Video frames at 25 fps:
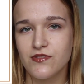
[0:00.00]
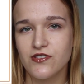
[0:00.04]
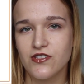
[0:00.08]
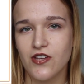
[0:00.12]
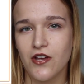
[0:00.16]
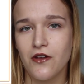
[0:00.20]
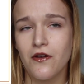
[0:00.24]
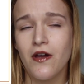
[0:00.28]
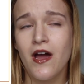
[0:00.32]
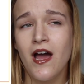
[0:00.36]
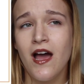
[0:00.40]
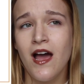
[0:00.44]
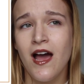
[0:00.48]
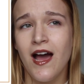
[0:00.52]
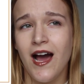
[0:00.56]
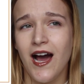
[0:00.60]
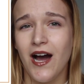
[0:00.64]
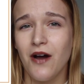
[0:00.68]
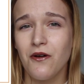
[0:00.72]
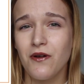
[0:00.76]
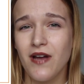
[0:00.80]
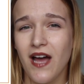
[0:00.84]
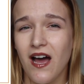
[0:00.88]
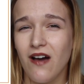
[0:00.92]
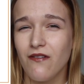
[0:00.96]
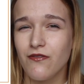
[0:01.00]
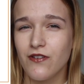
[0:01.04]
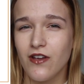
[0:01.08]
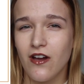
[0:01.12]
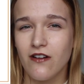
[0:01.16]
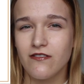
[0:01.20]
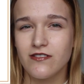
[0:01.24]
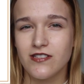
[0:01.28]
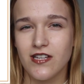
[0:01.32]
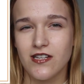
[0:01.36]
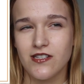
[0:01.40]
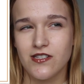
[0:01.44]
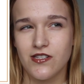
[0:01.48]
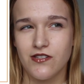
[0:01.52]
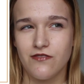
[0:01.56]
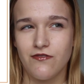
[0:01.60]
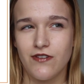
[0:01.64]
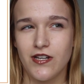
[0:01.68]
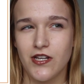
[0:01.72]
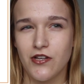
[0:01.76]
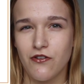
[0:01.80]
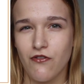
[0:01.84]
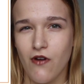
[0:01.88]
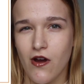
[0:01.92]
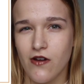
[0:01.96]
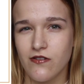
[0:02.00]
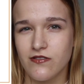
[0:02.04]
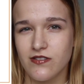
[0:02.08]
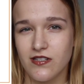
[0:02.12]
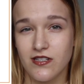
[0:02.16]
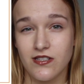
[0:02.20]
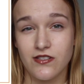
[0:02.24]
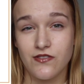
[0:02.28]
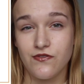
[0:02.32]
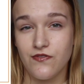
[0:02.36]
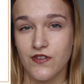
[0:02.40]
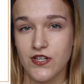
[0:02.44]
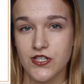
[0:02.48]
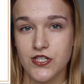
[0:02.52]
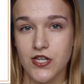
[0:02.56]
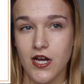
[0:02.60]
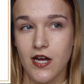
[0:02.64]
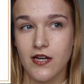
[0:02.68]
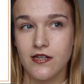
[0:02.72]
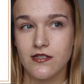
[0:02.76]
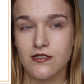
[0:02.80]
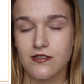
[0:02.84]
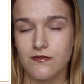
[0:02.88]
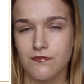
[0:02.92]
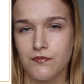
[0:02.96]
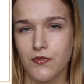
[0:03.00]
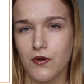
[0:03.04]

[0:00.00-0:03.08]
So how caviar is actually really gross and it's fish eggs,